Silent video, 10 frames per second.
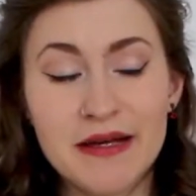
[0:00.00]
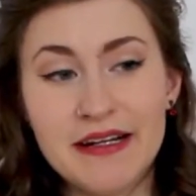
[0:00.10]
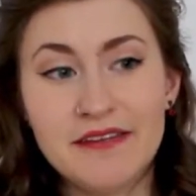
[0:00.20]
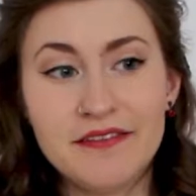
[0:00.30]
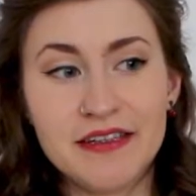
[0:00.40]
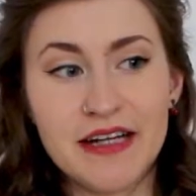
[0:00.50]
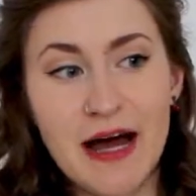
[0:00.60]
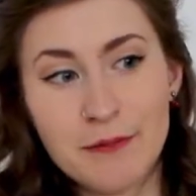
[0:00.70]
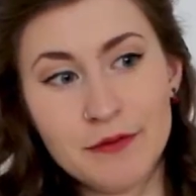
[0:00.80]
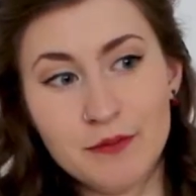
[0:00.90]
and anything that
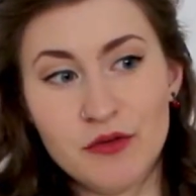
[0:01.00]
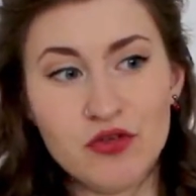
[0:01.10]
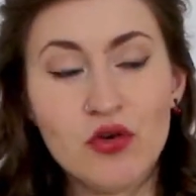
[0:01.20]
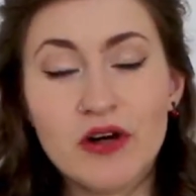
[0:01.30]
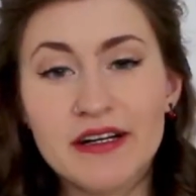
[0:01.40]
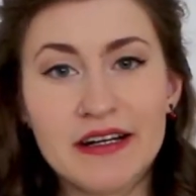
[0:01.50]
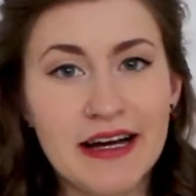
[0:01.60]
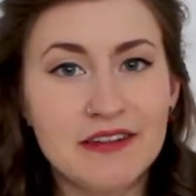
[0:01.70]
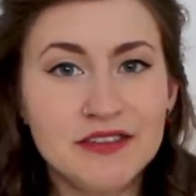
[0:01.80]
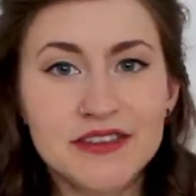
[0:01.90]
happened before it and
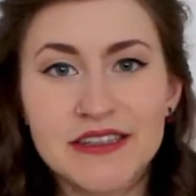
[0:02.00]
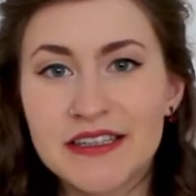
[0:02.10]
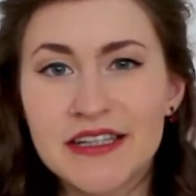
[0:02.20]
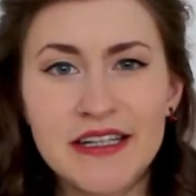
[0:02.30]
after it,